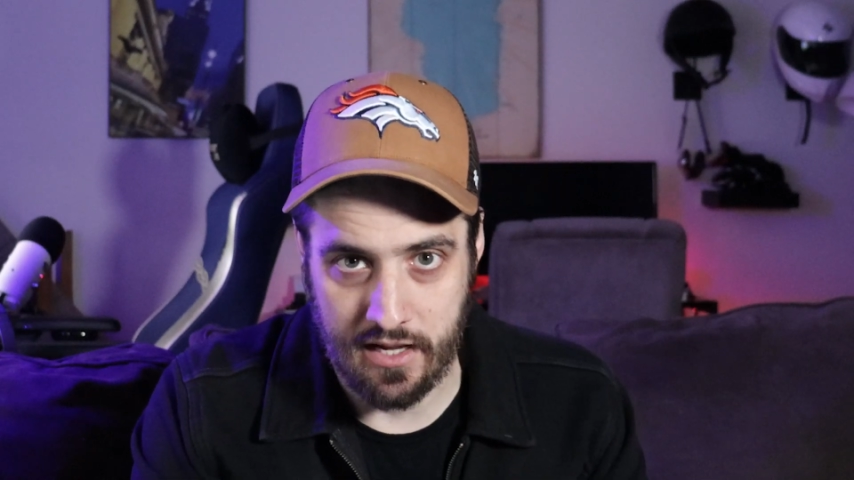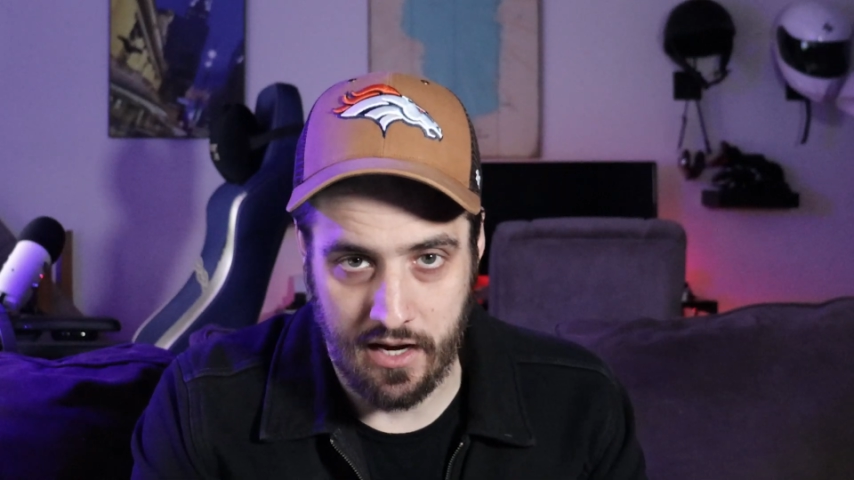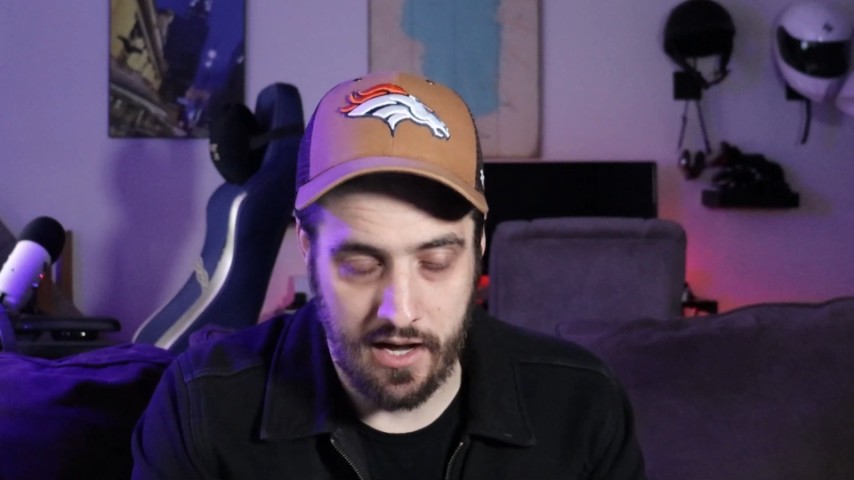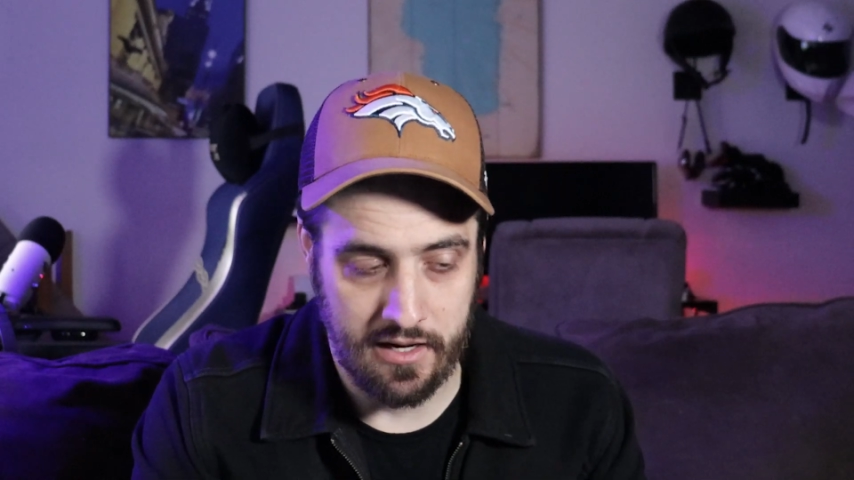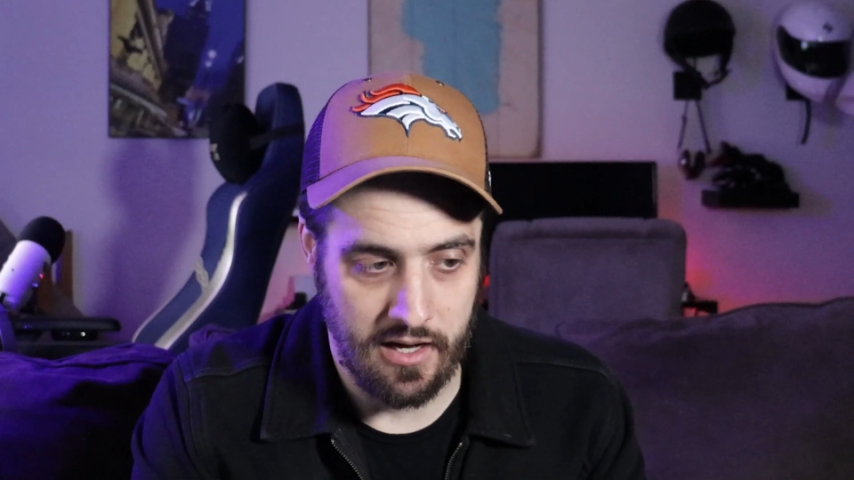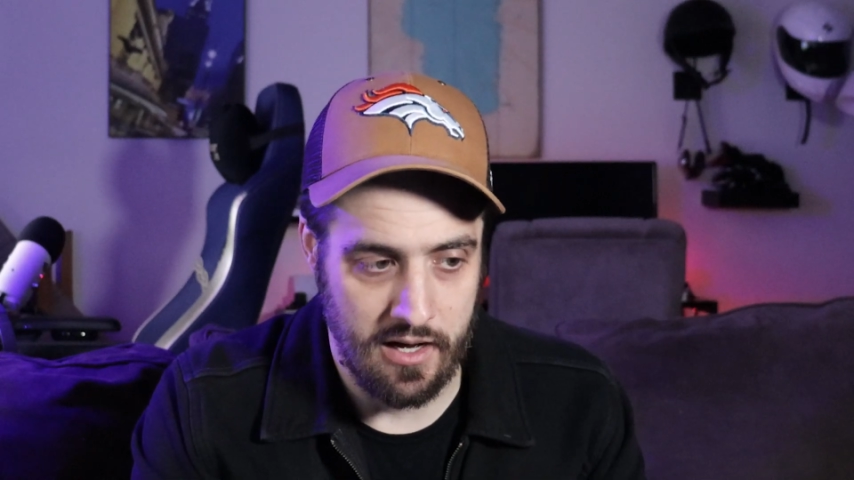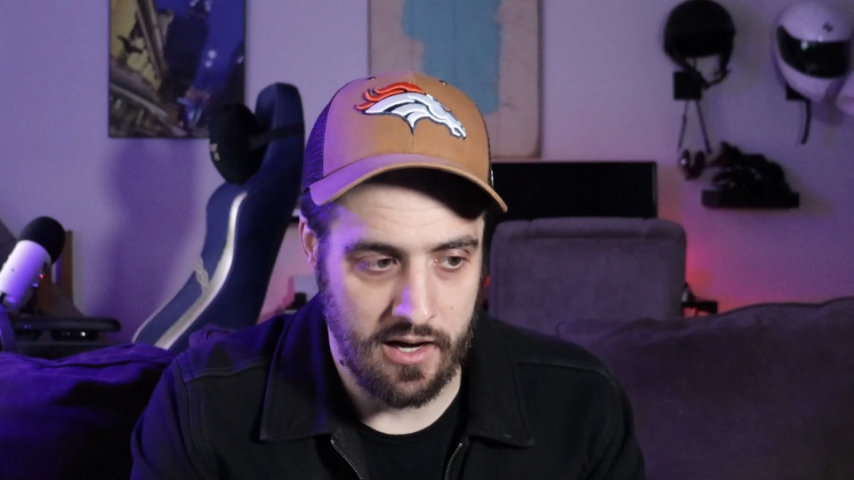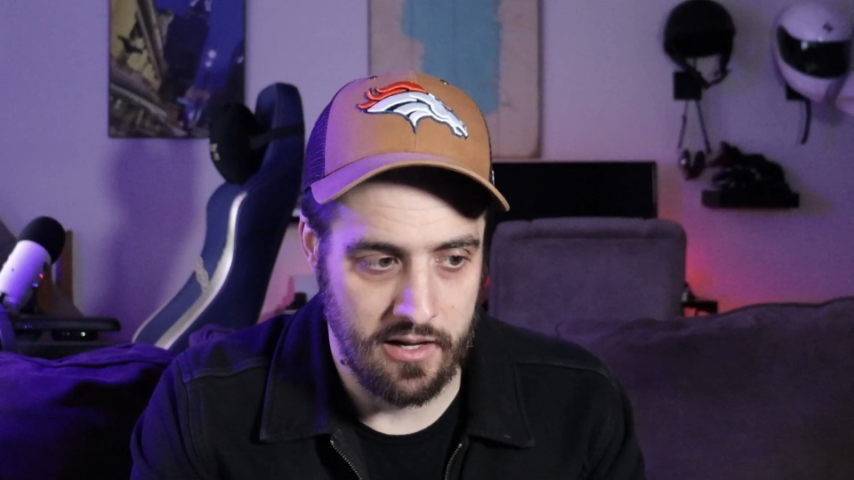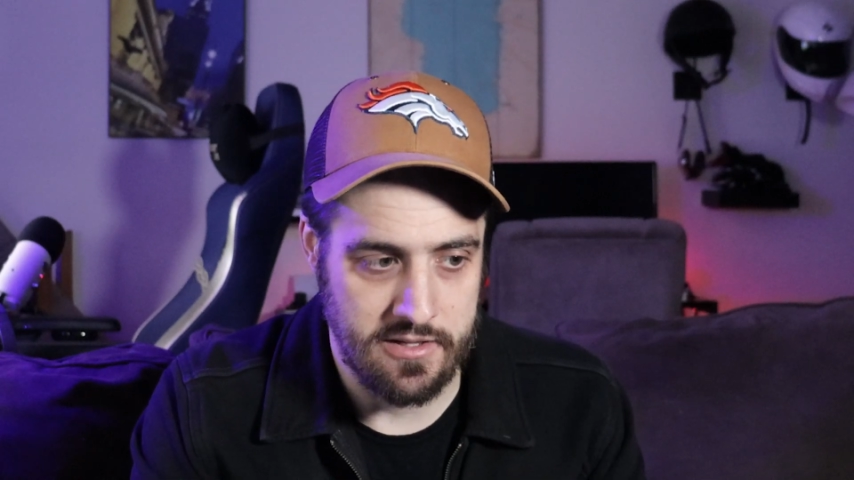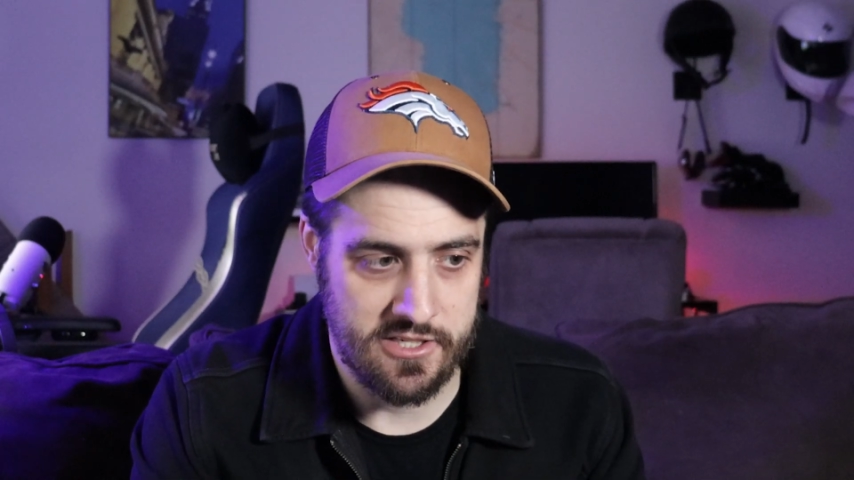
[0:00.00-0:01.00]

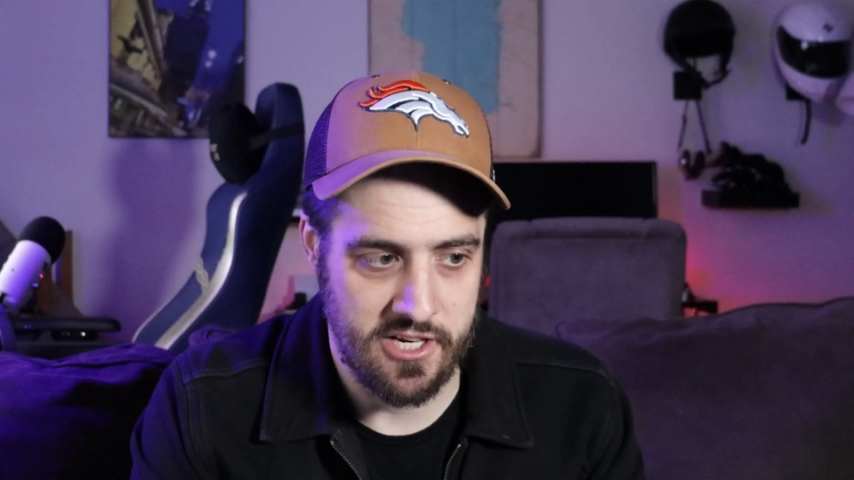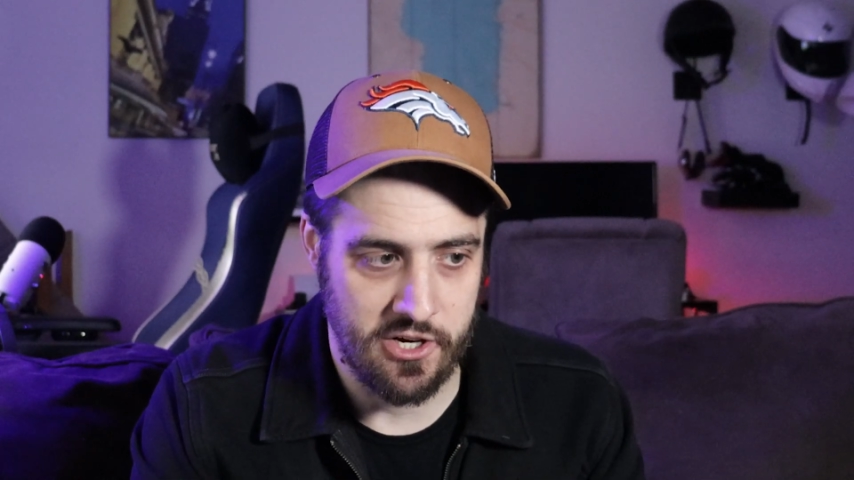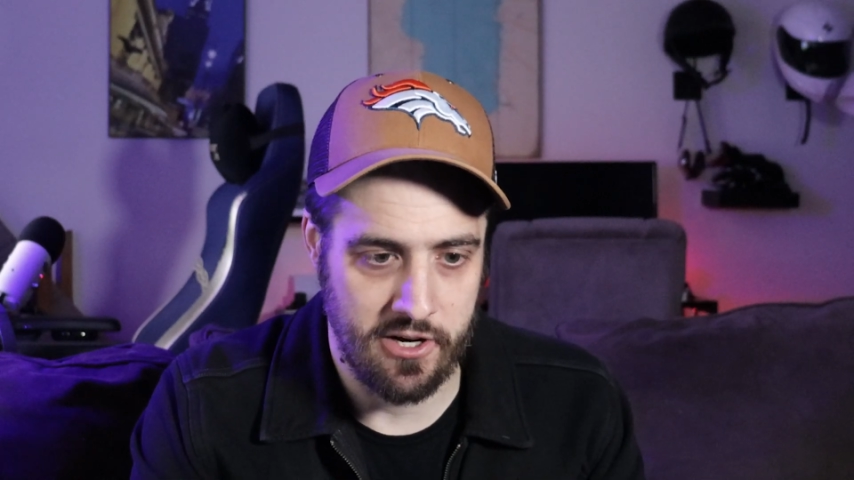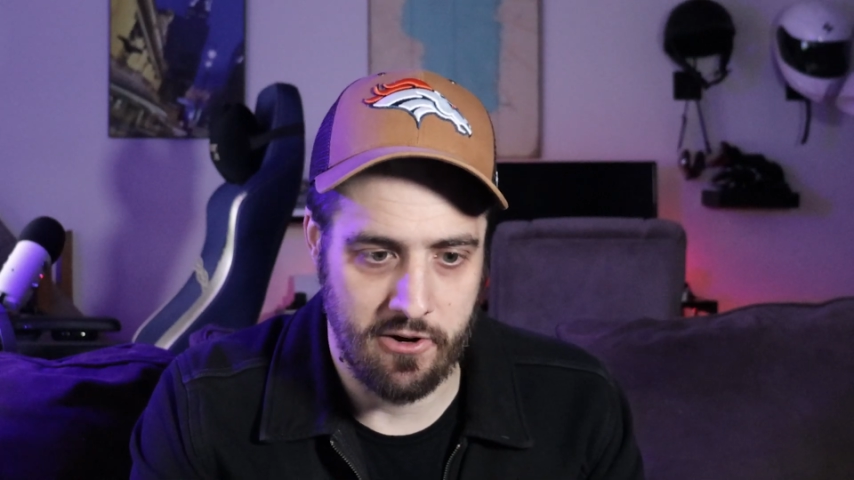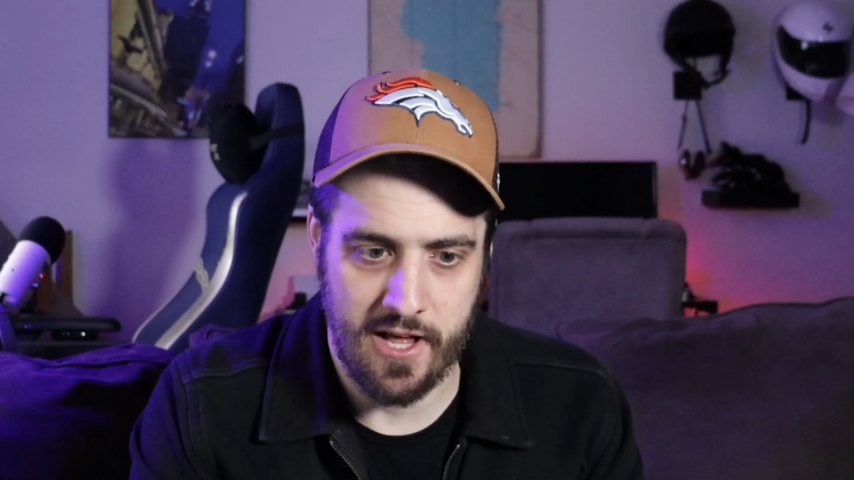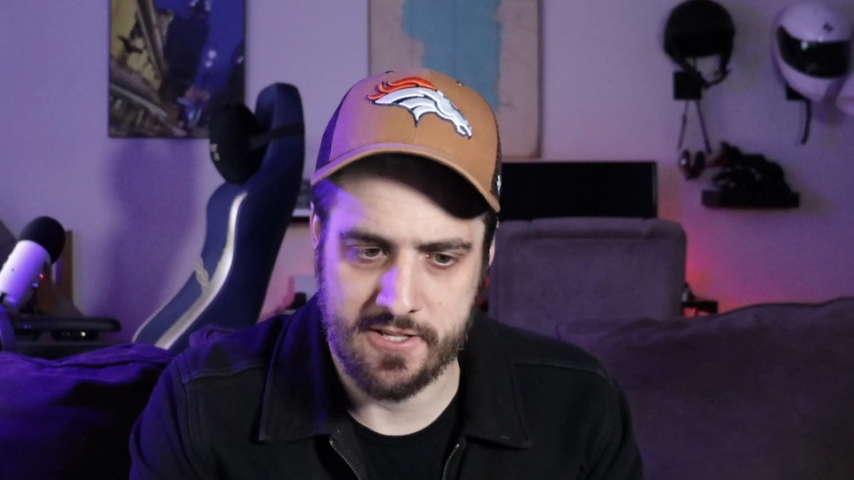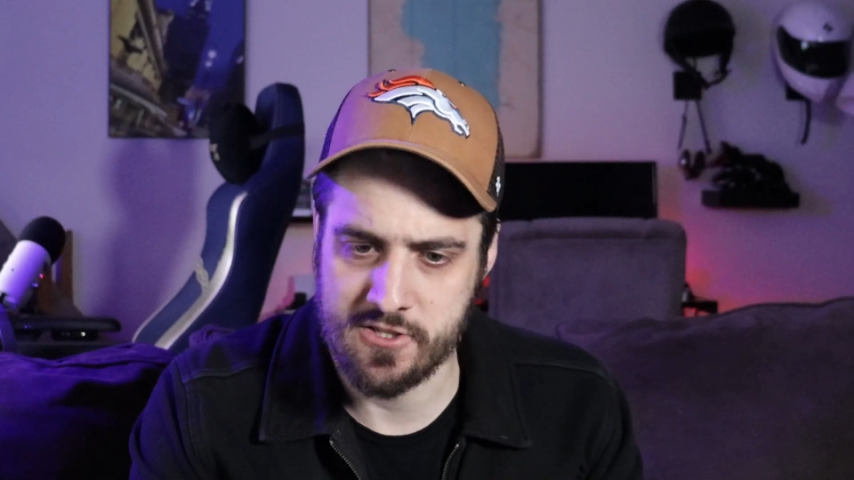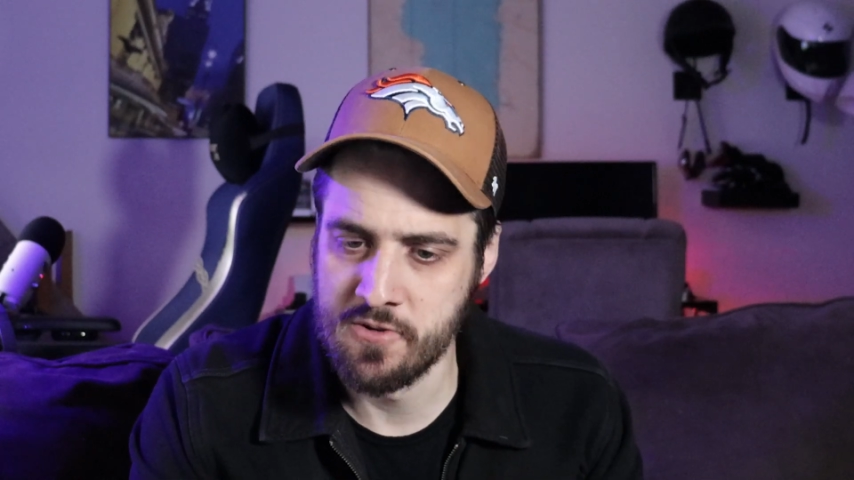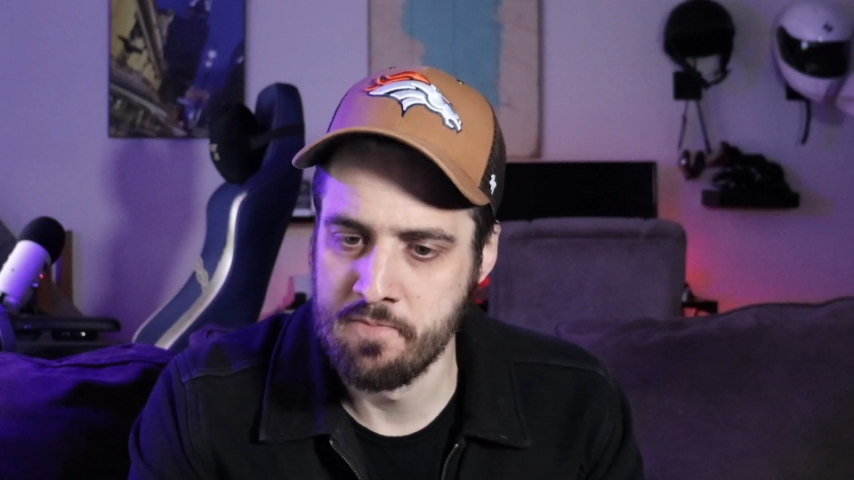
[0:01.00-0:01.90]
on these here internets.